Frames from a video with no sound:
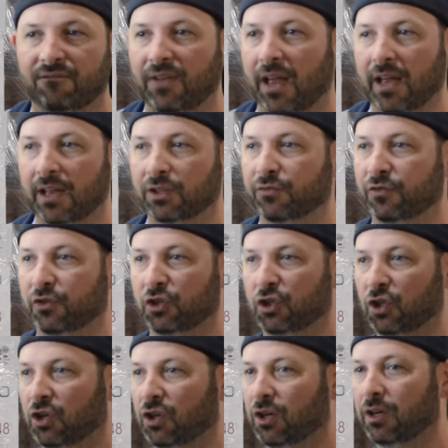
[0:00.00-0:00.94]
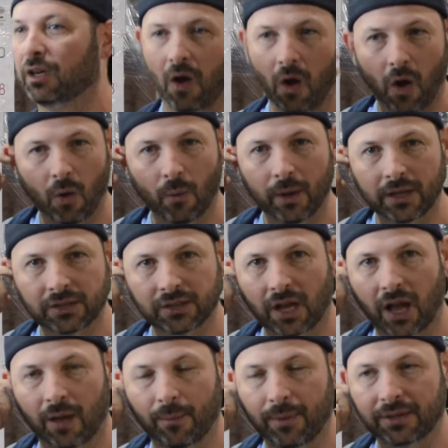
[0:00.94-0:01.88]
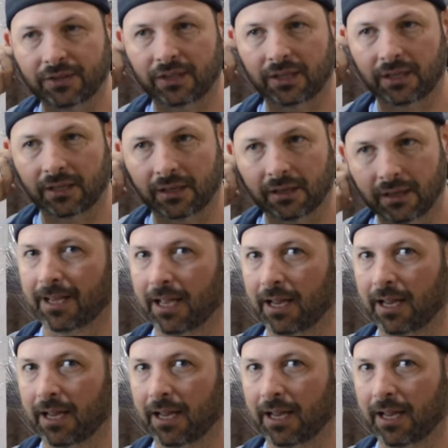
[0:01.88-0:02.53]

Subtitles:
fans for sure, always commenting,